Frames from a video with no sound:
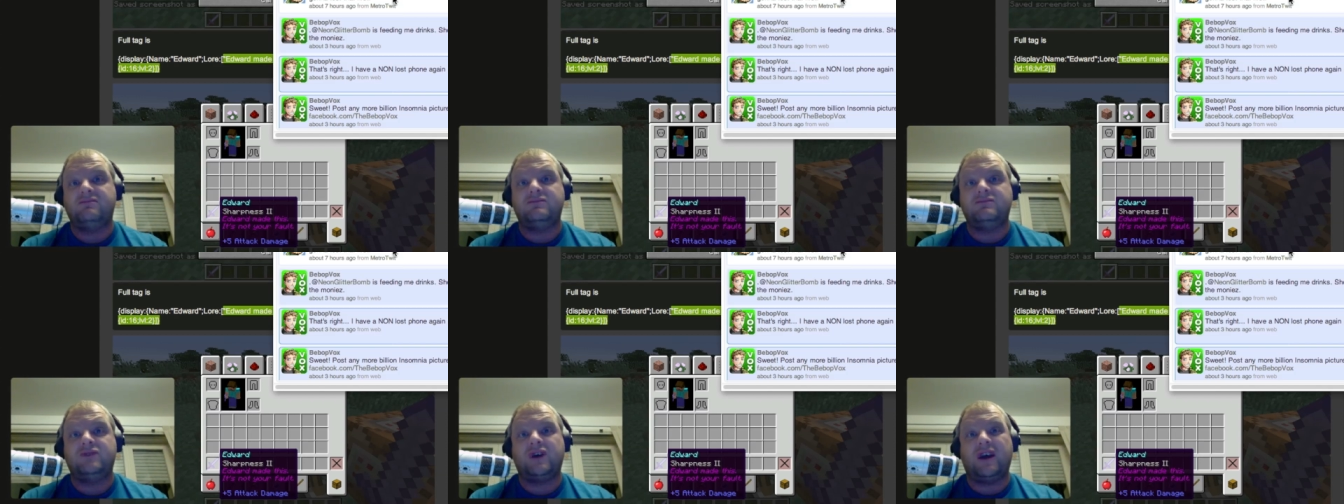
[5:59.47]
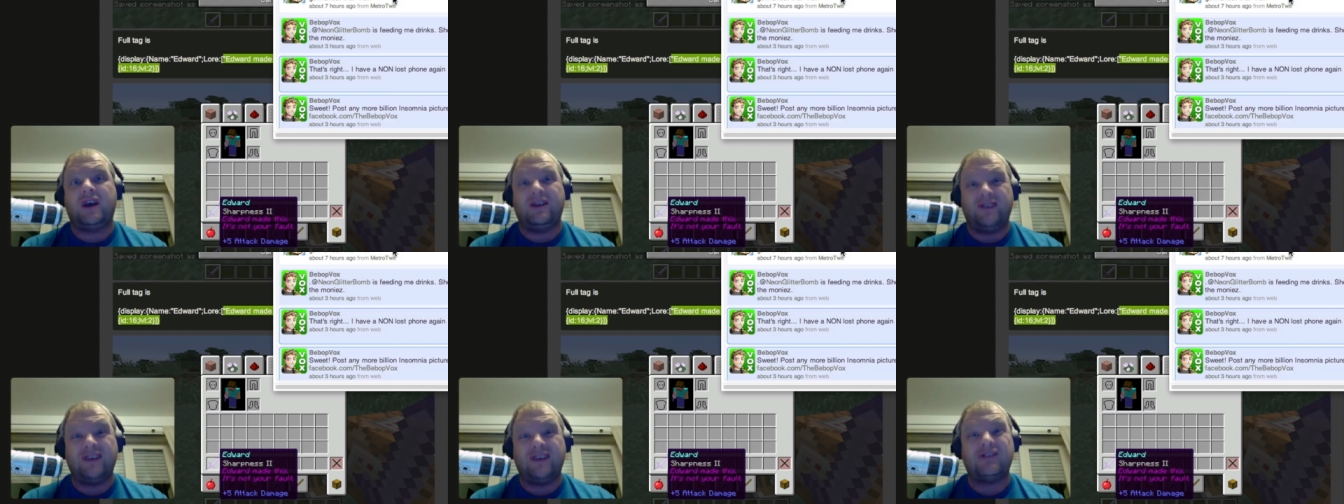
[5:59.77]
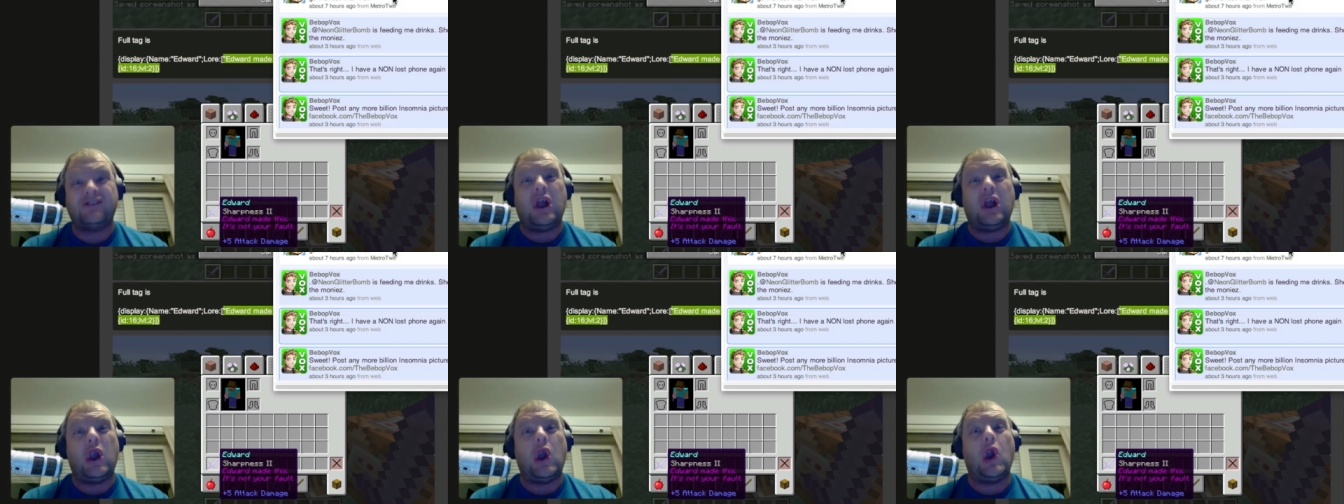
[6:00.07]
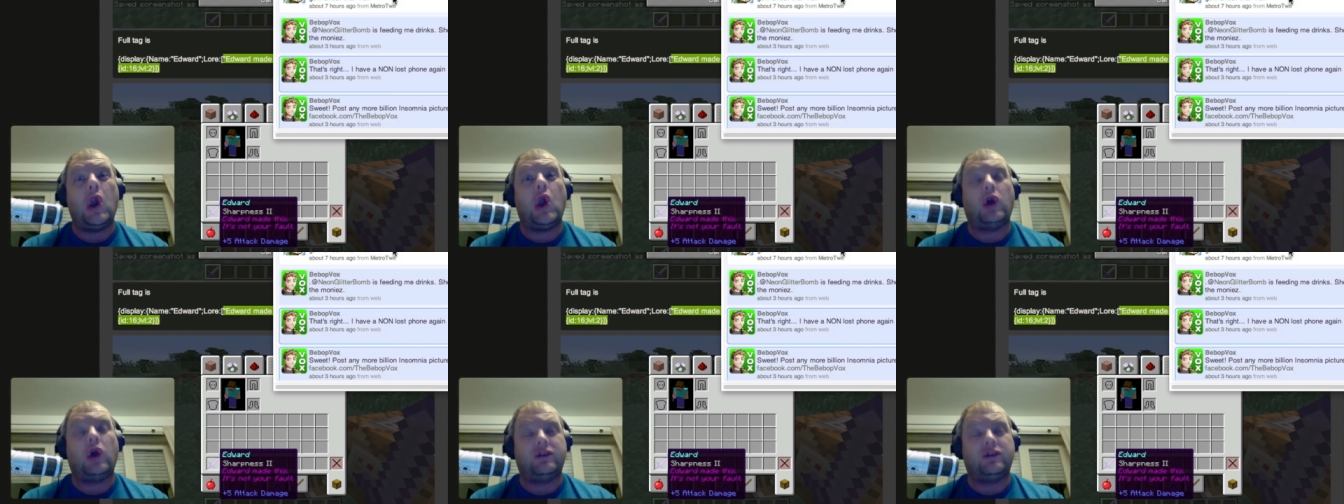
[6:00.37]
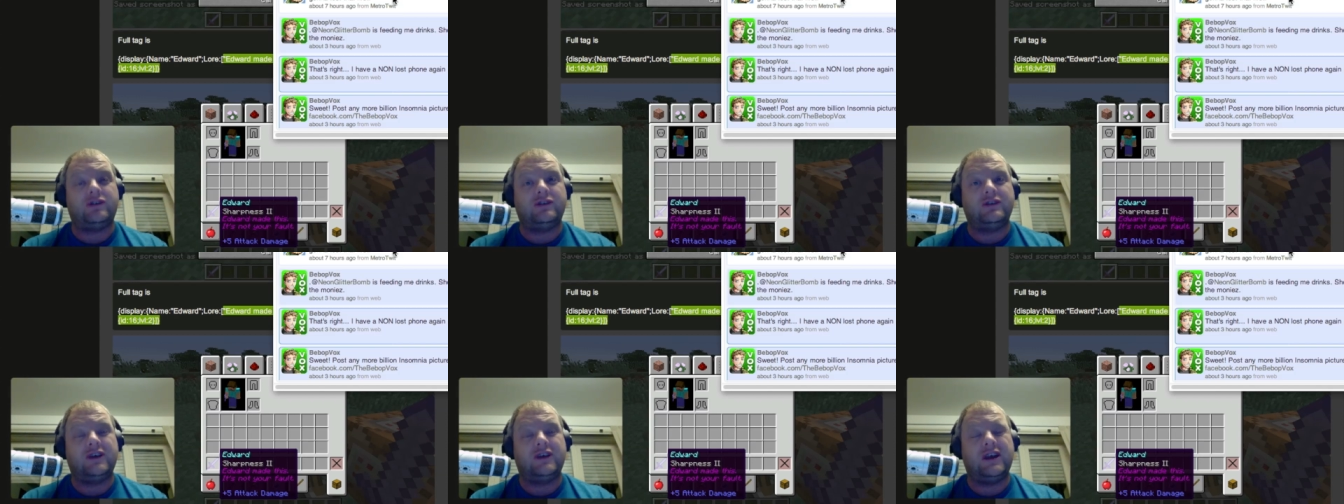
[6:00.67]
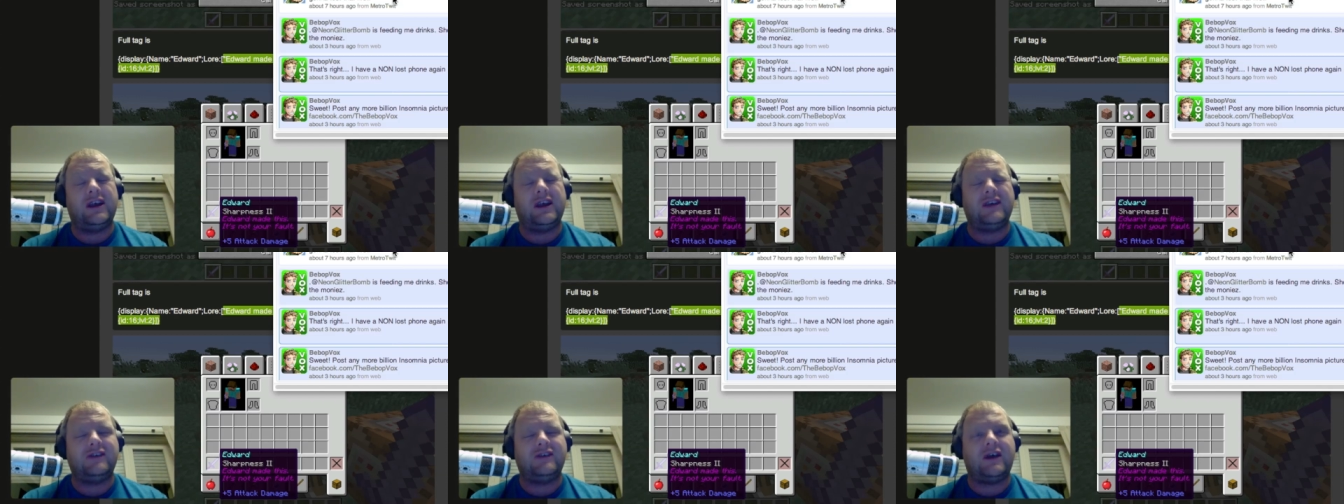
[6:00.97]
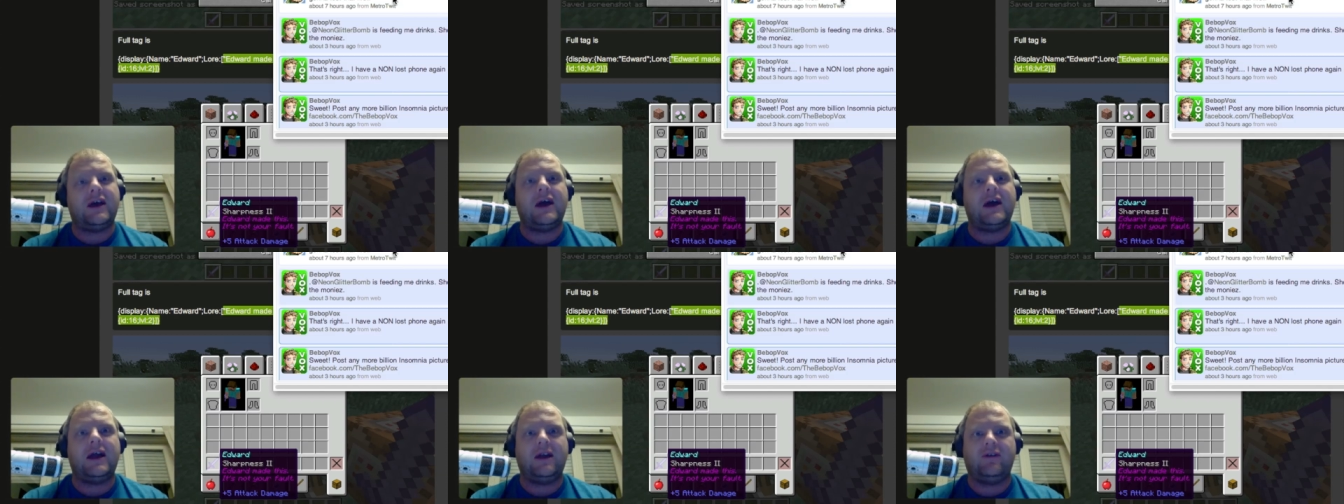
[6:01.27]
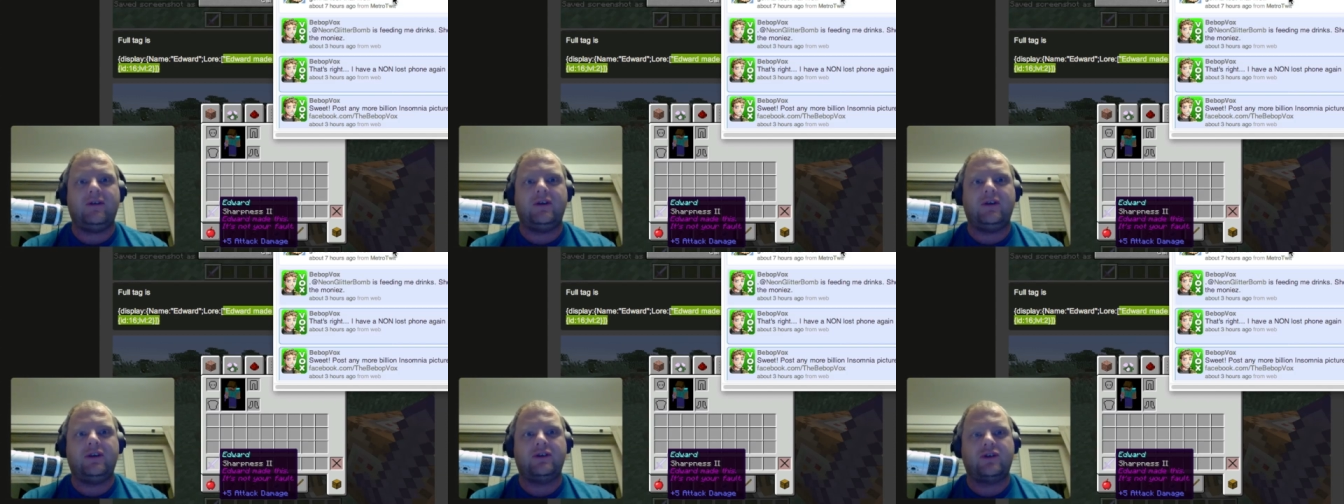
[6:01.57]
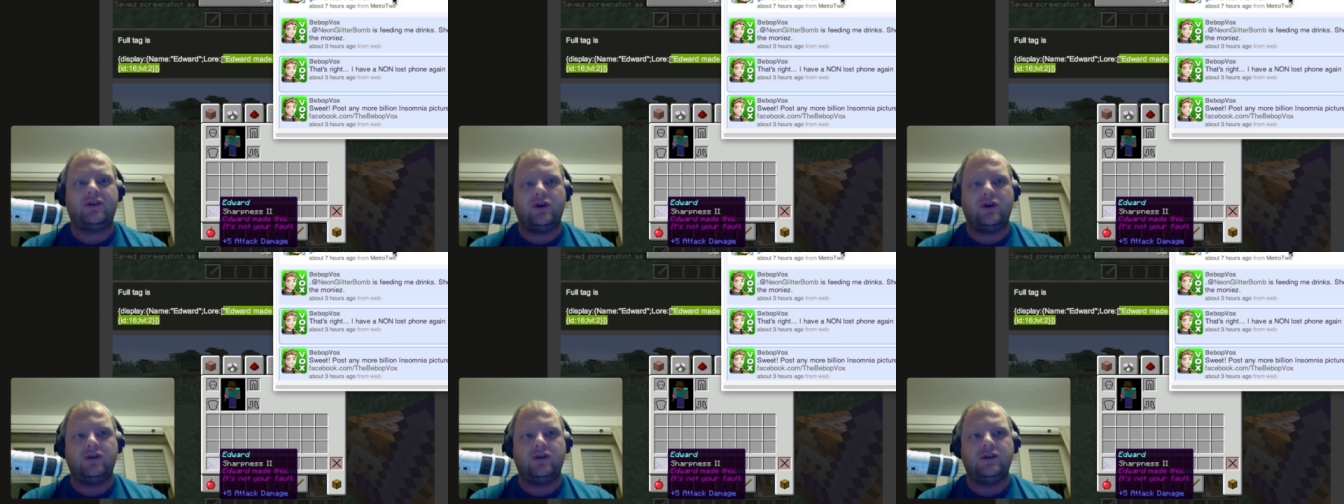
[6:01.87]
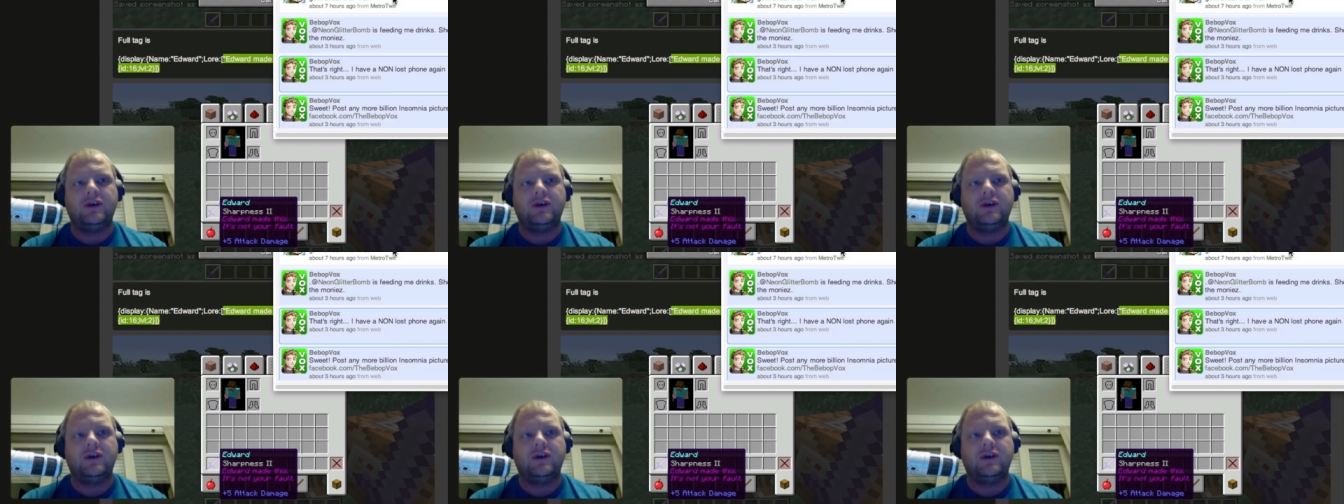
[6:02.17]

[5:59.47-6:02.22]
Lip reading: Okay, that's a lot. That is a hell of a lot of code.